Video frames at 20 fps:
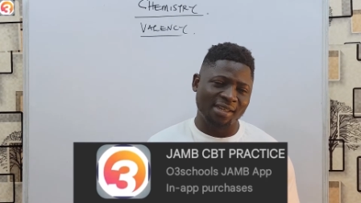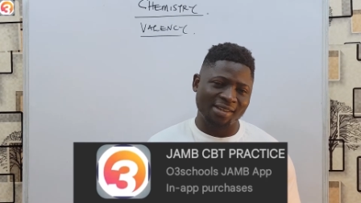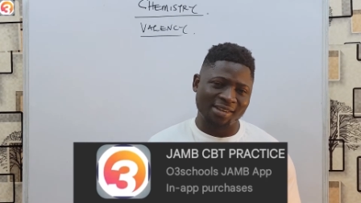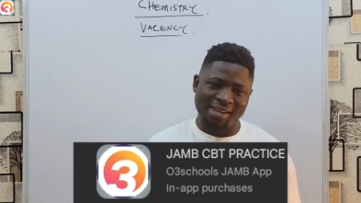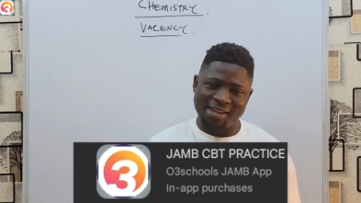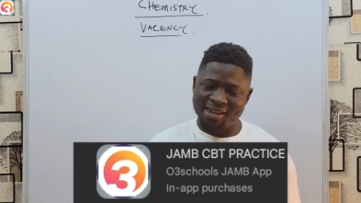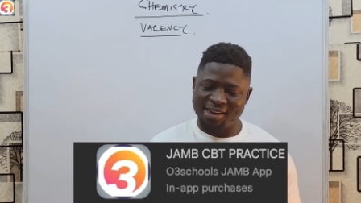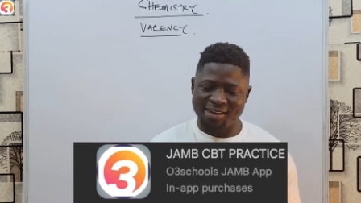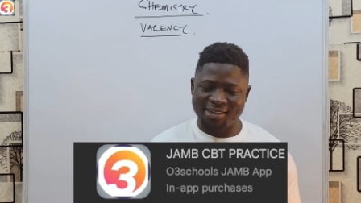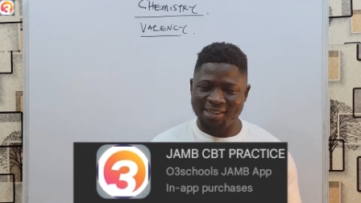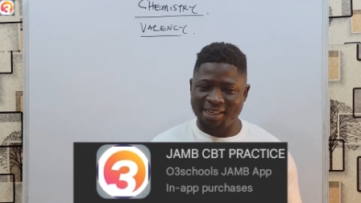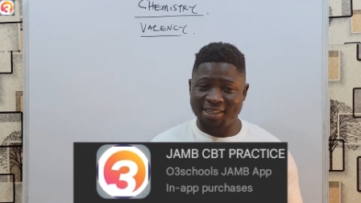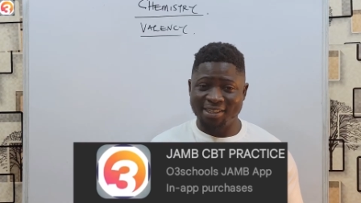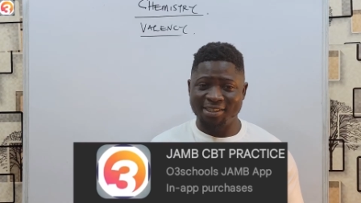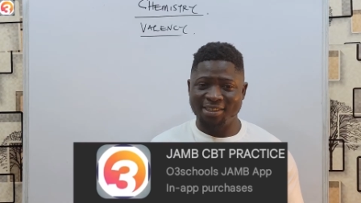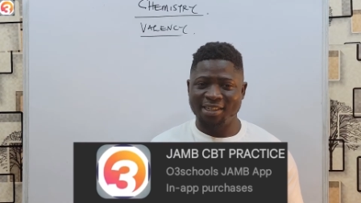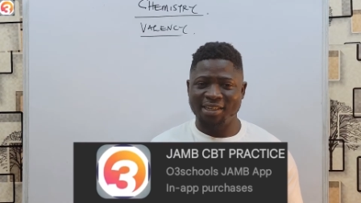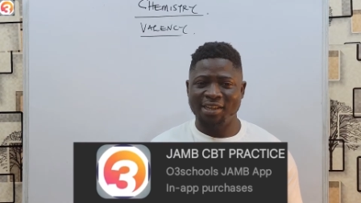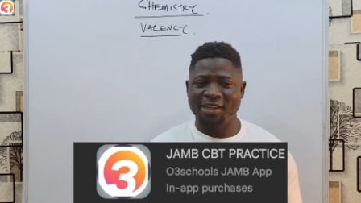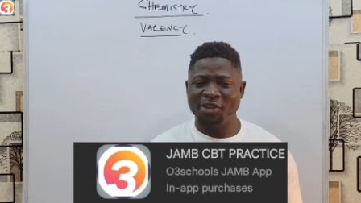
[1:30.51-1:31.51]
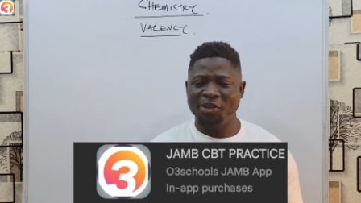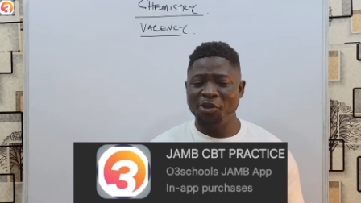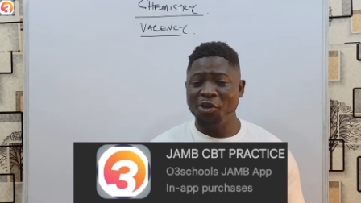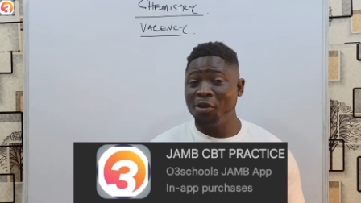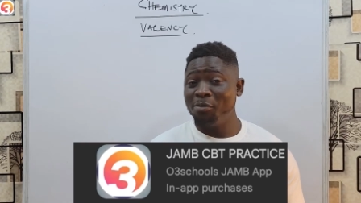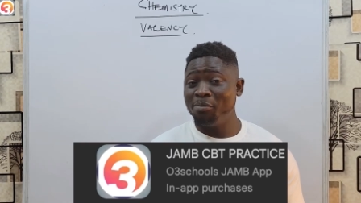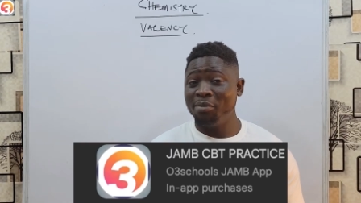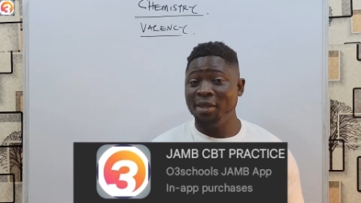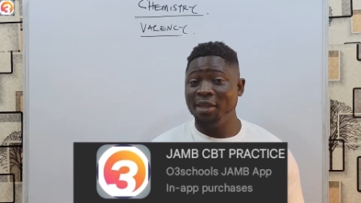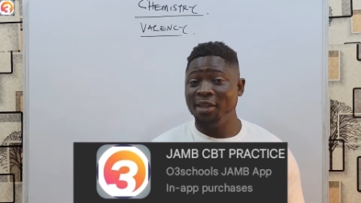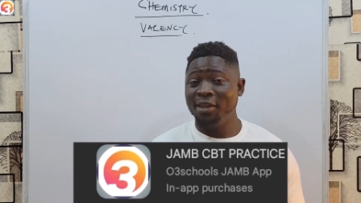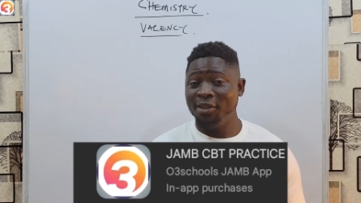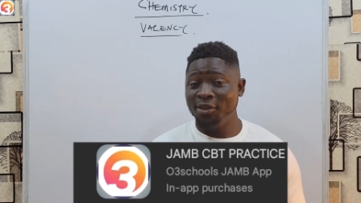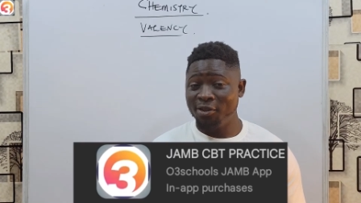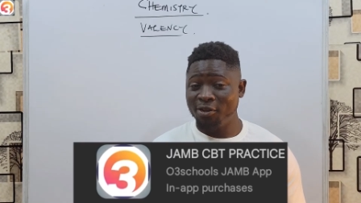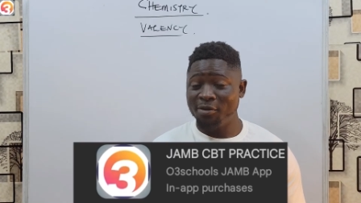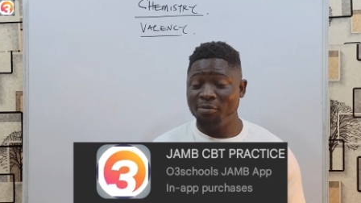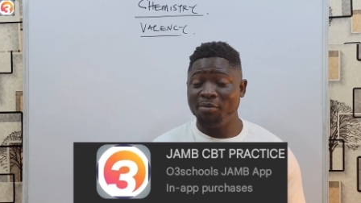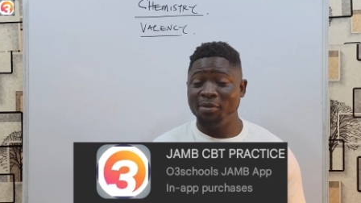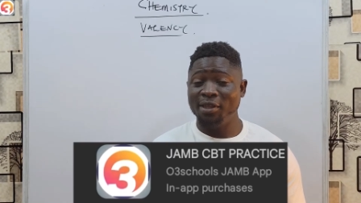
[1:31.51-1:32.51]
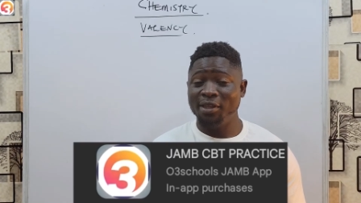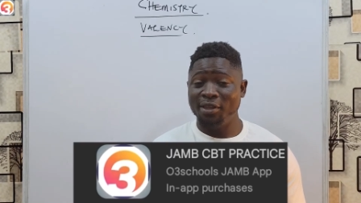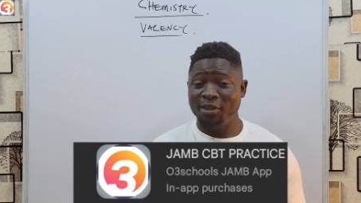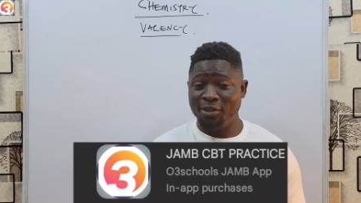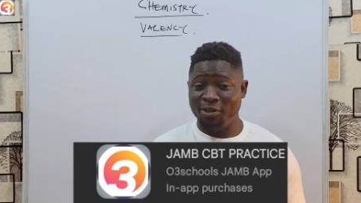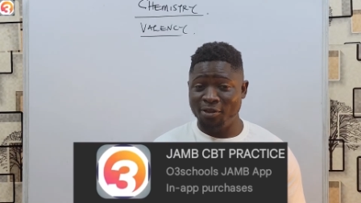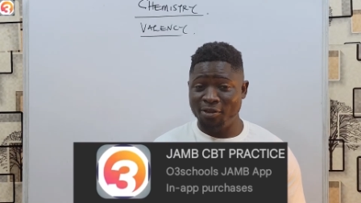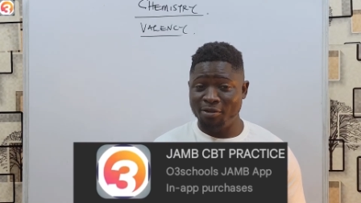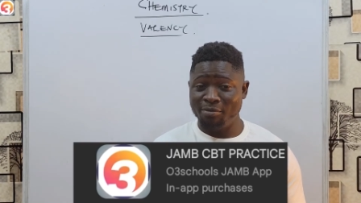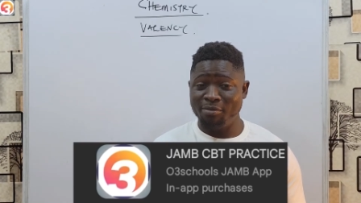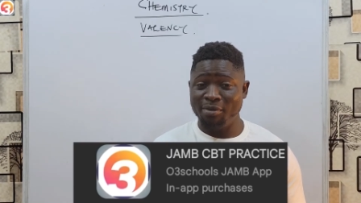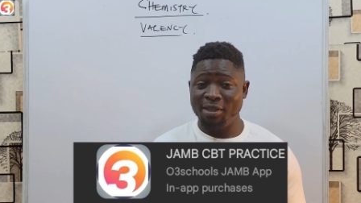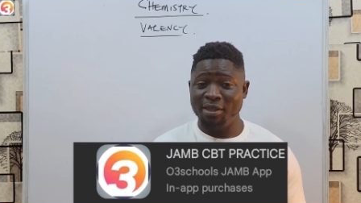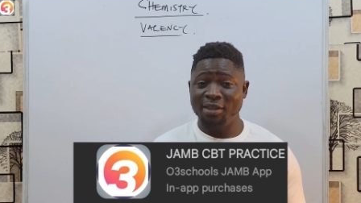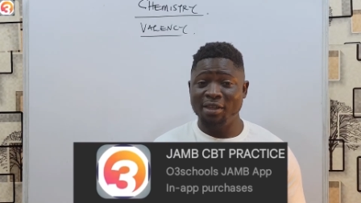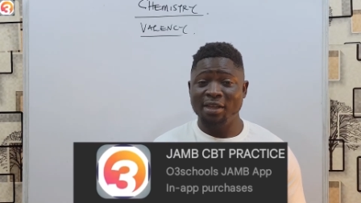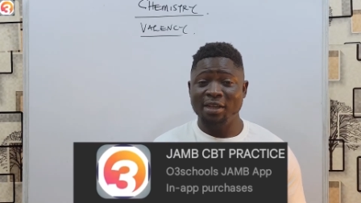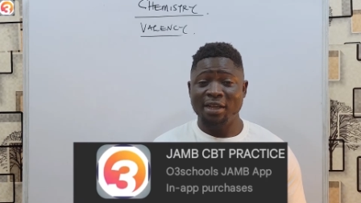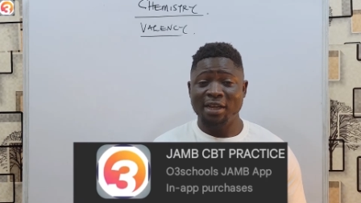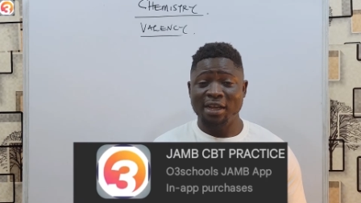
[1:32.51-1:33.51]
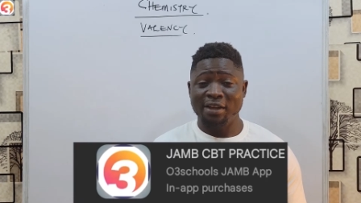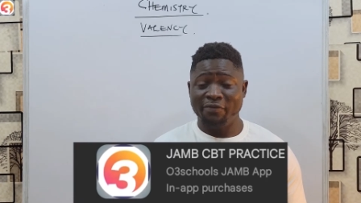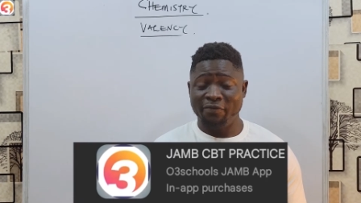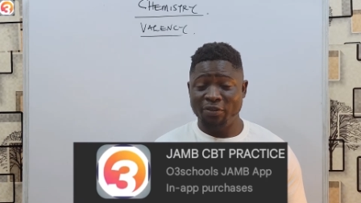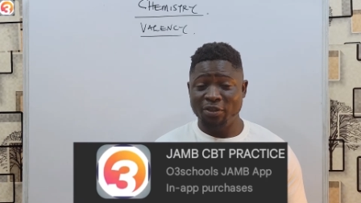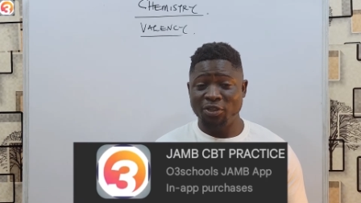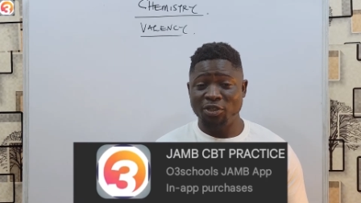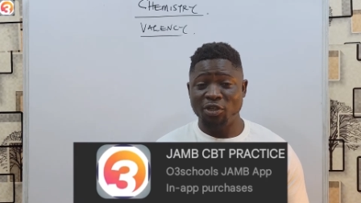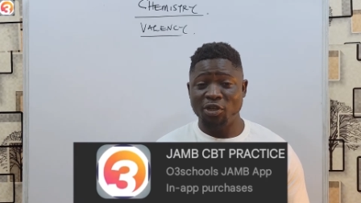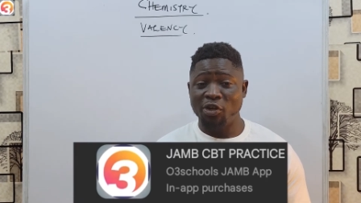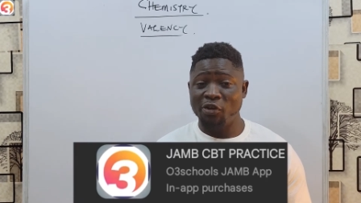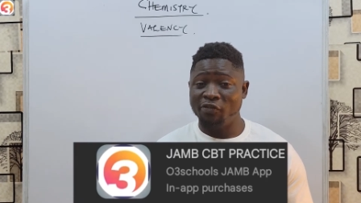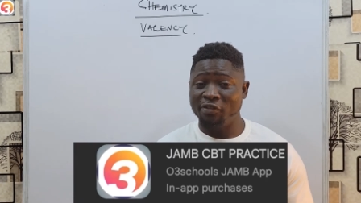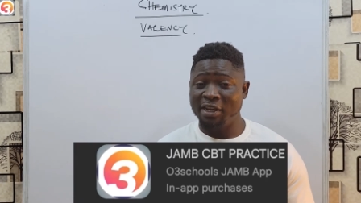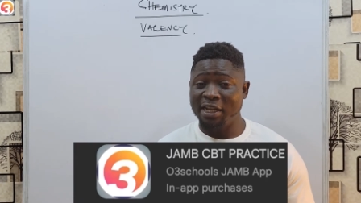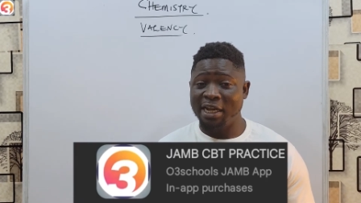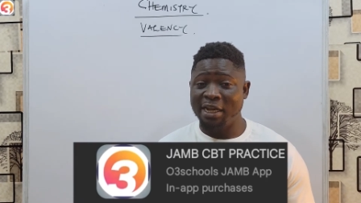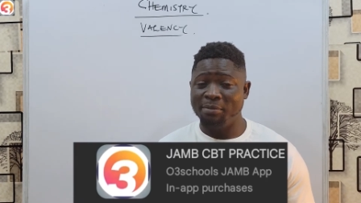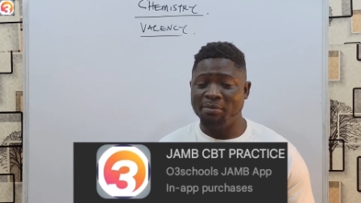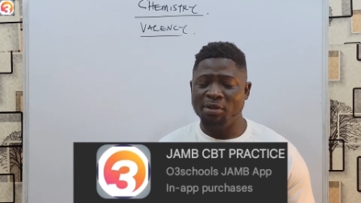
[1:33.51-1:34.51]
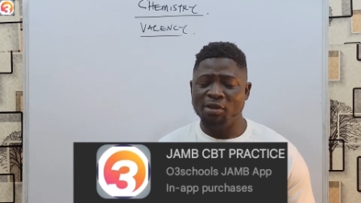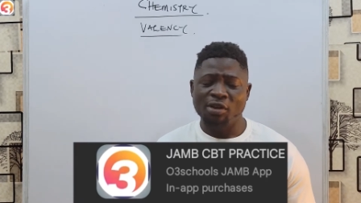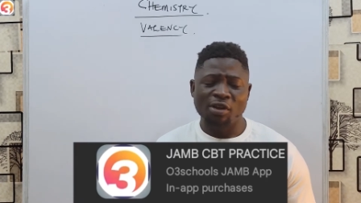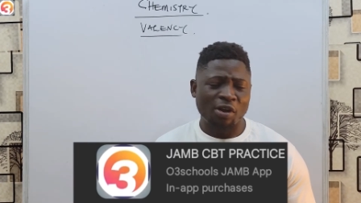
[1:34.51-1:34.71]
Uh, that is a yummy, yummy, yummy uh, feature of the app.